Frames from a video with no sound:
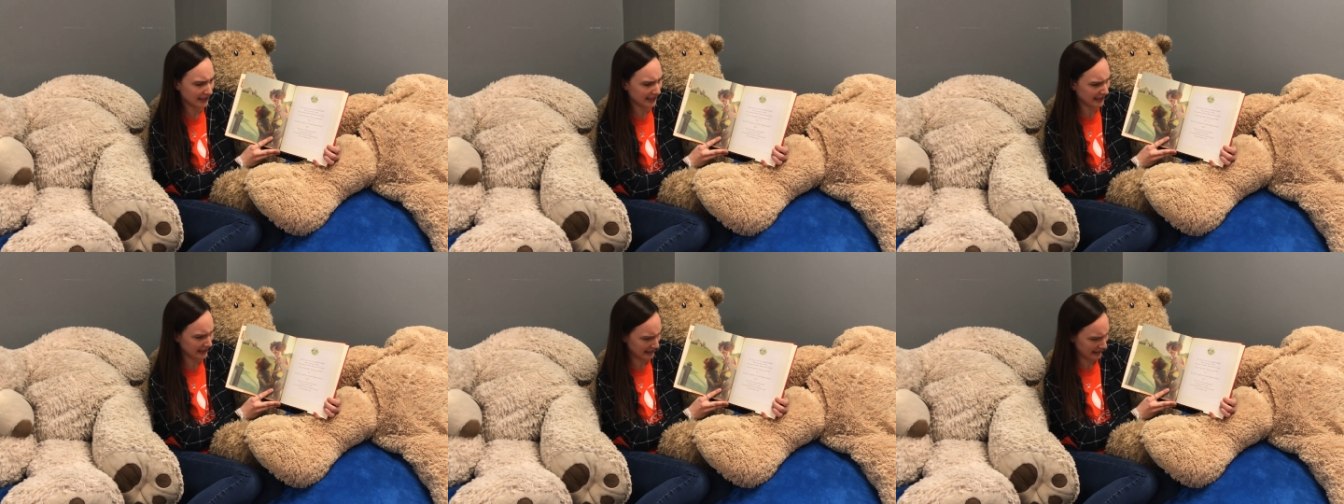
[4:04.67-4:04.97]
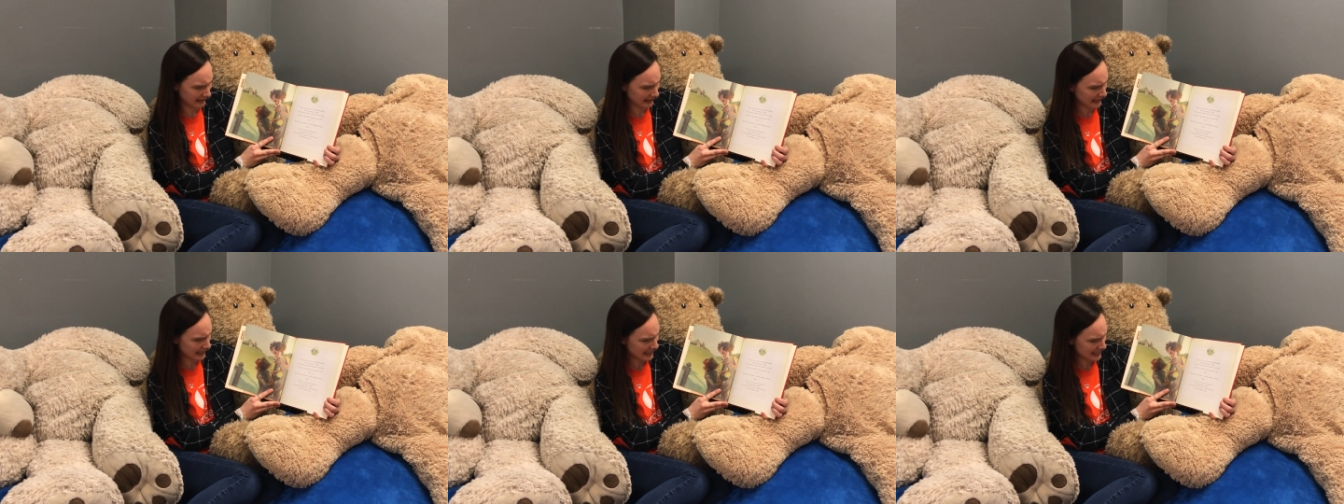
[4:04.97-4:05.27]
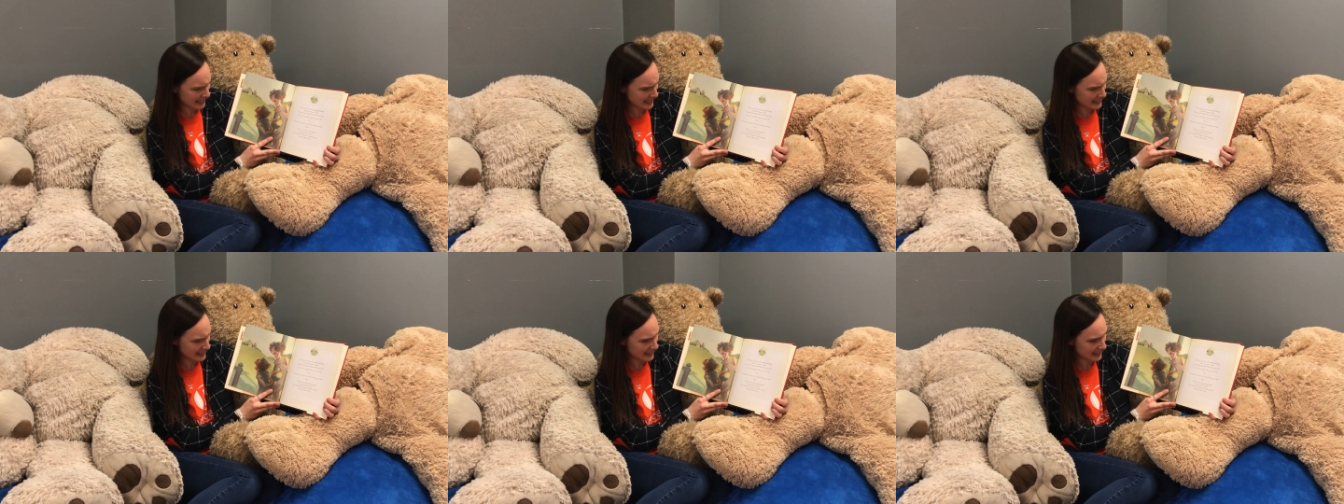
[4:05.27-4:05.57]

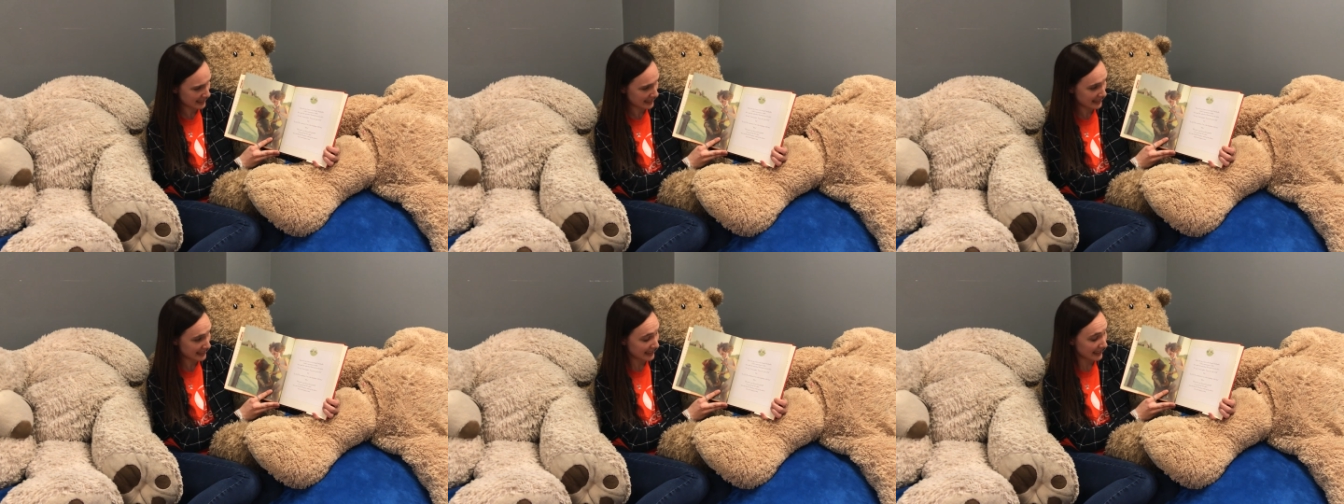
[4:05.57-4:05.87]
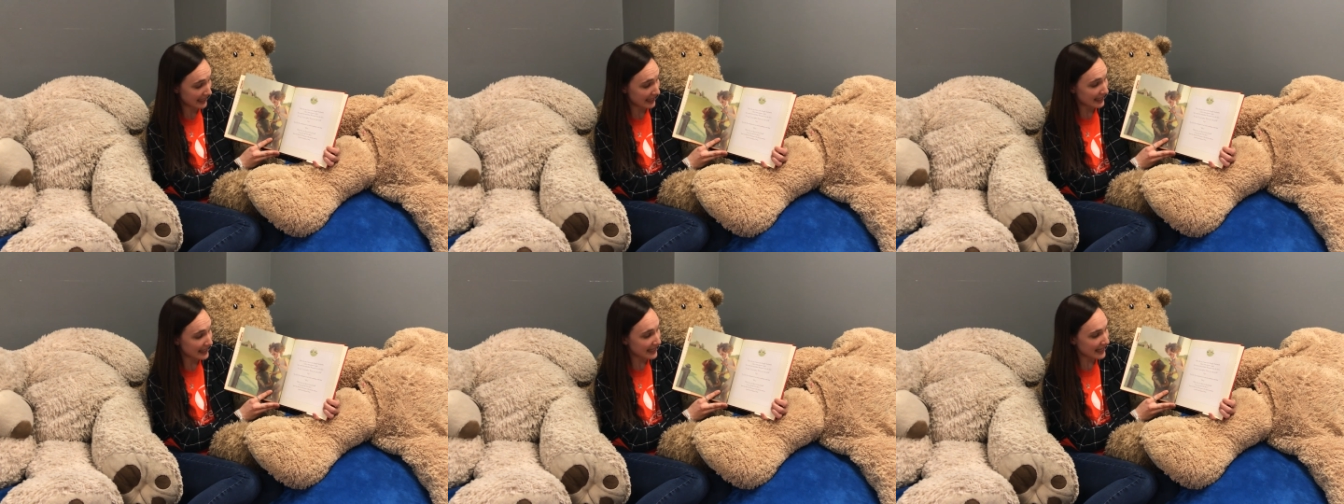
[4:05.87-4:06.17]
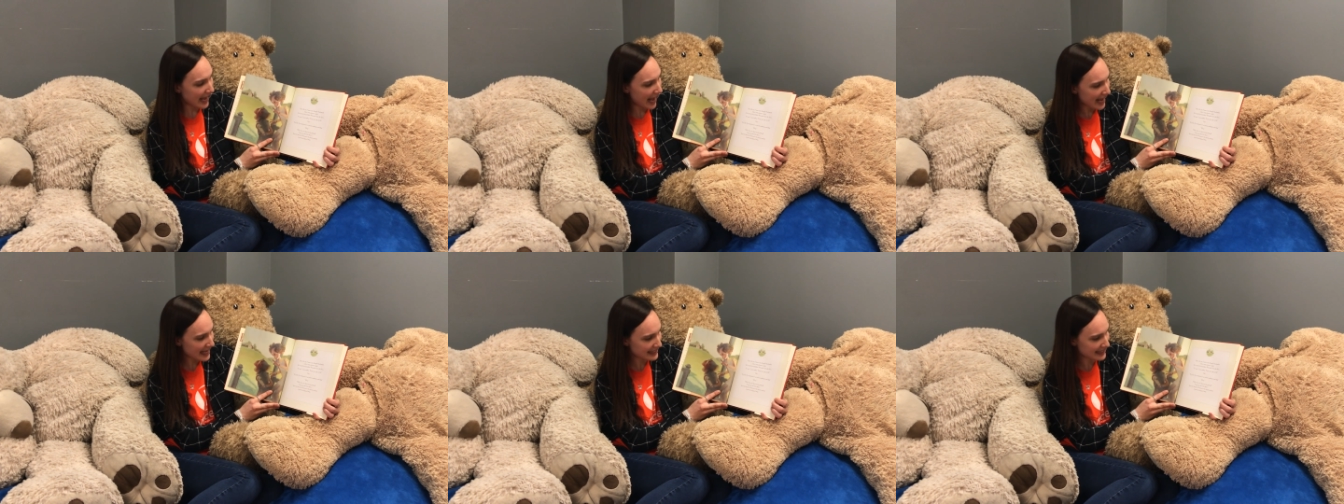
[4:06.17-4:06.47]
Eli?
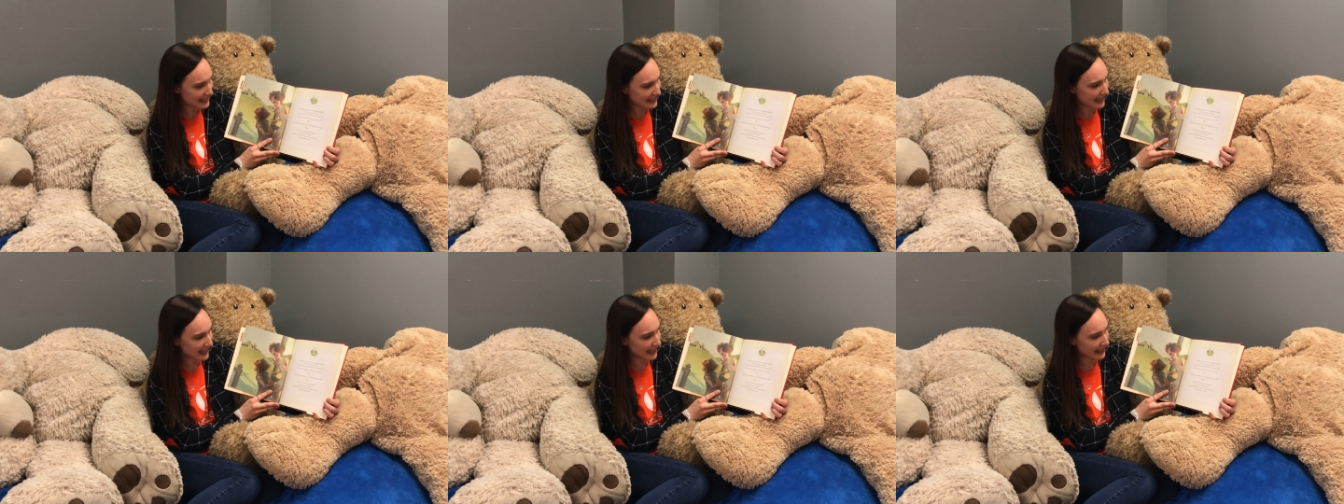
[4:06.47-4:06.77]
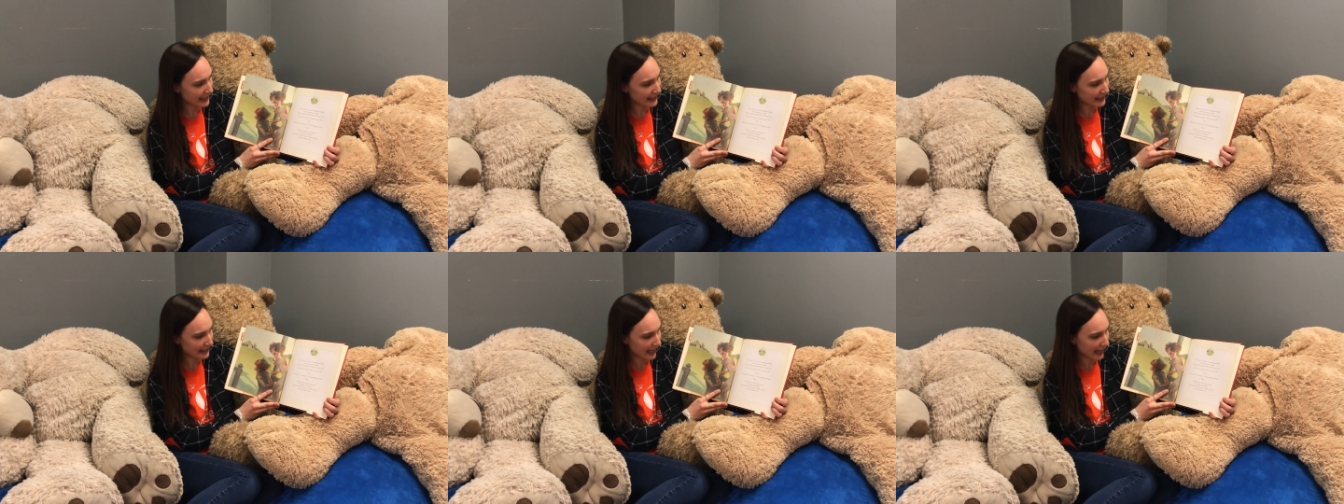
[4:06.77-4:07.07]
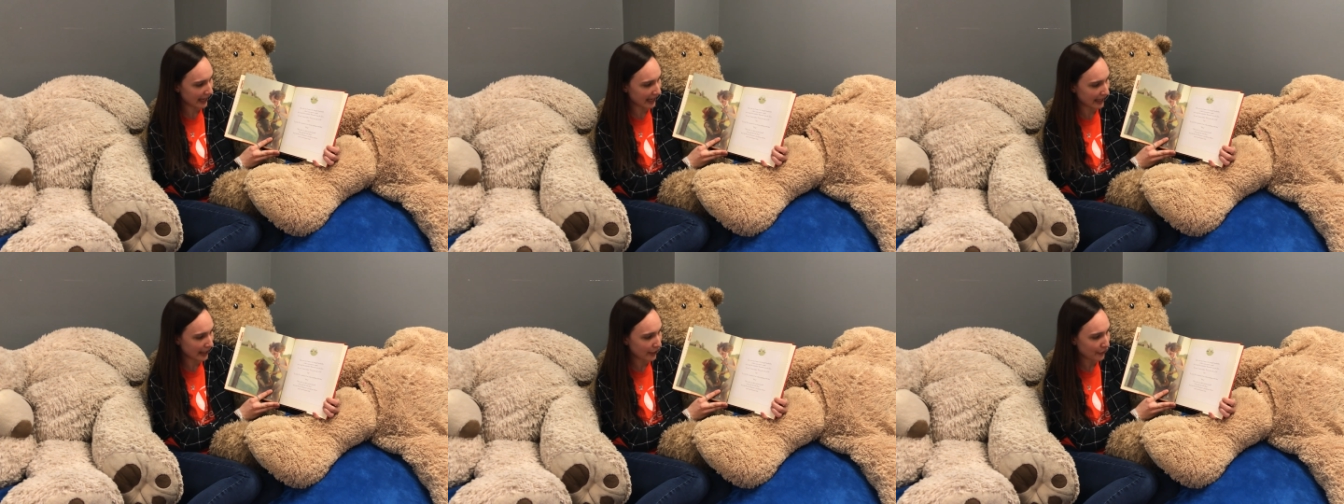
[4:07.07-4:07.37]
Yes,
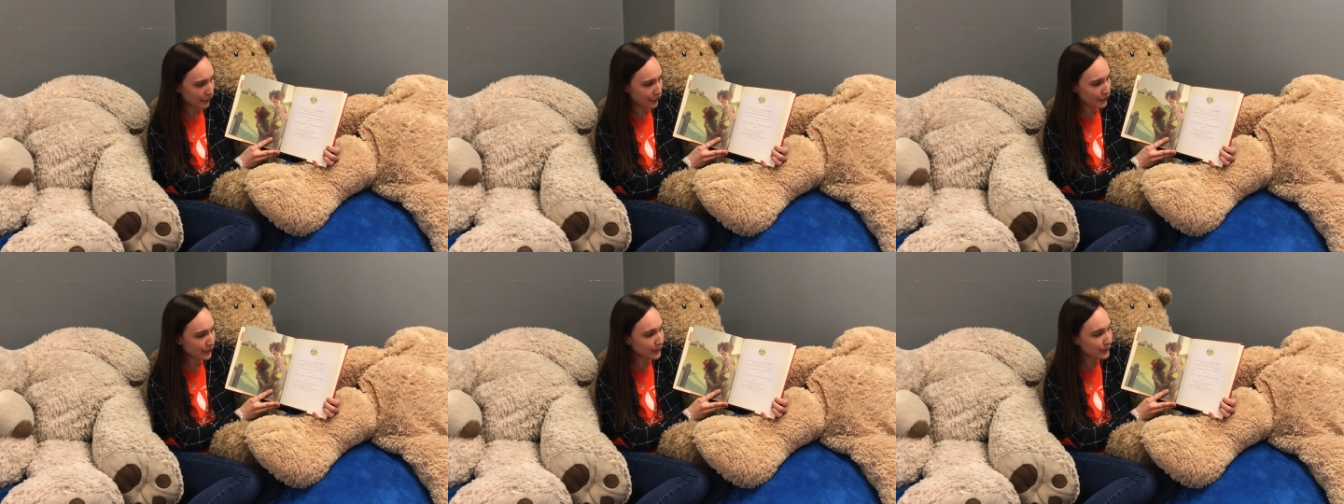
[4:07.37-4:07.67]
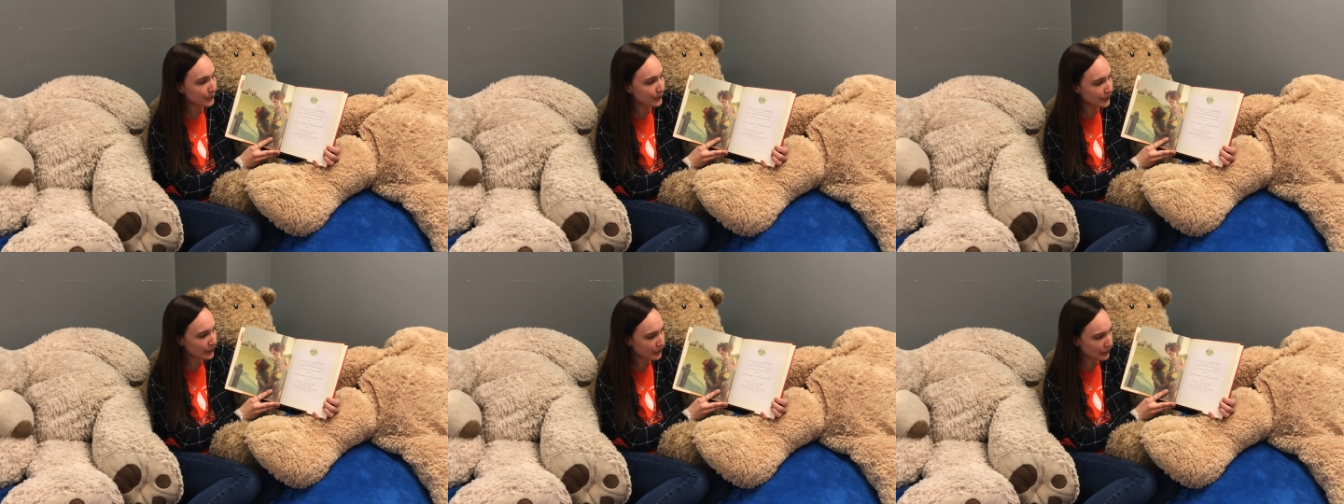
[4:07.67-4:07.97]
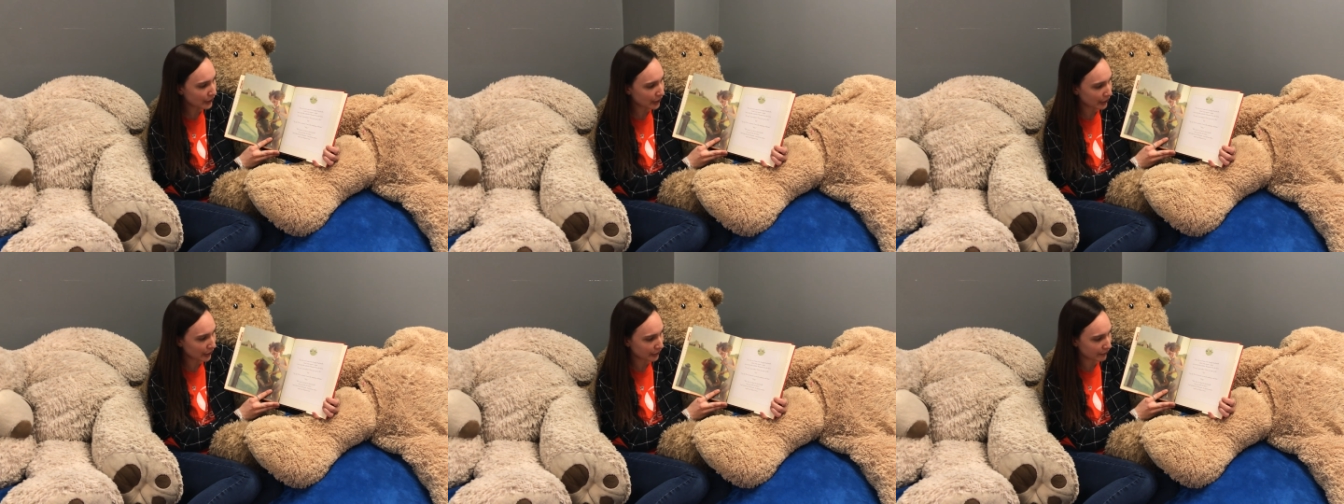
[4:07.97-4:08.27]
Eli, the wood
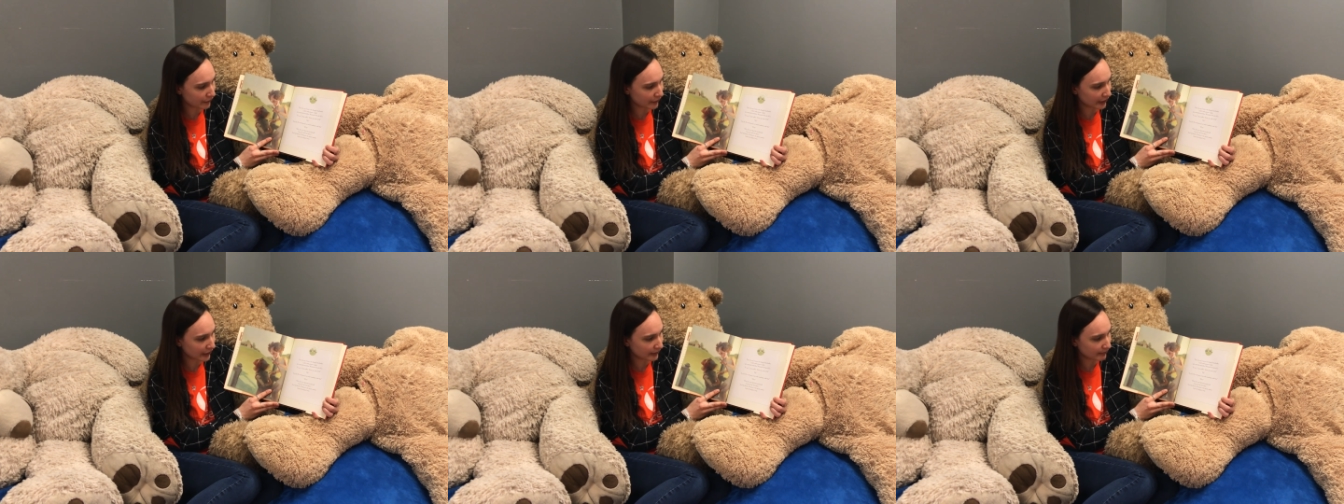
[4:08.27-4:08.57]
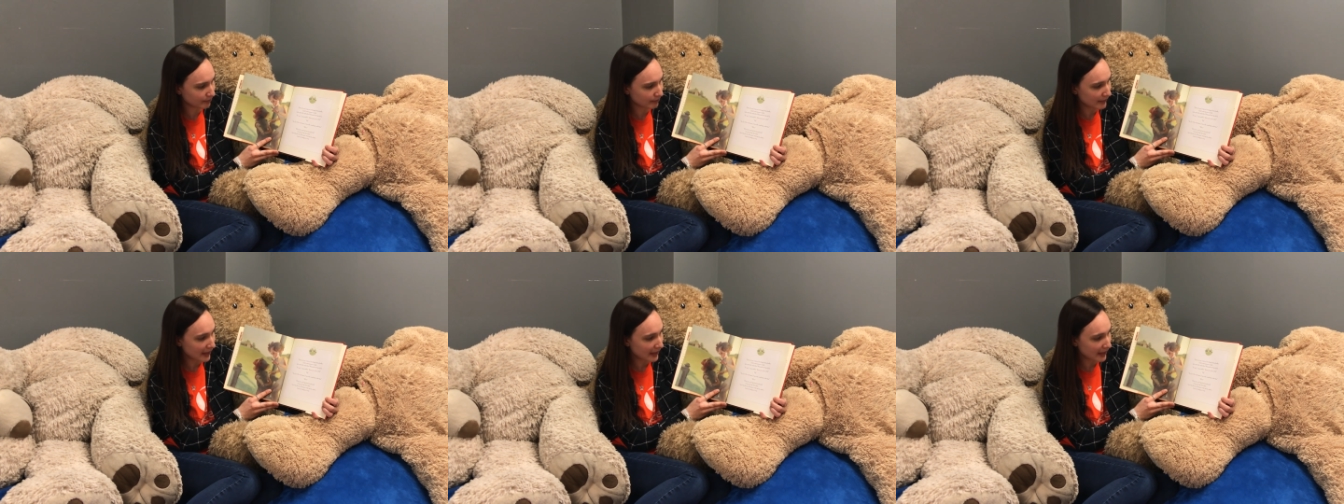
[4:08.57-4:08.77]
carver.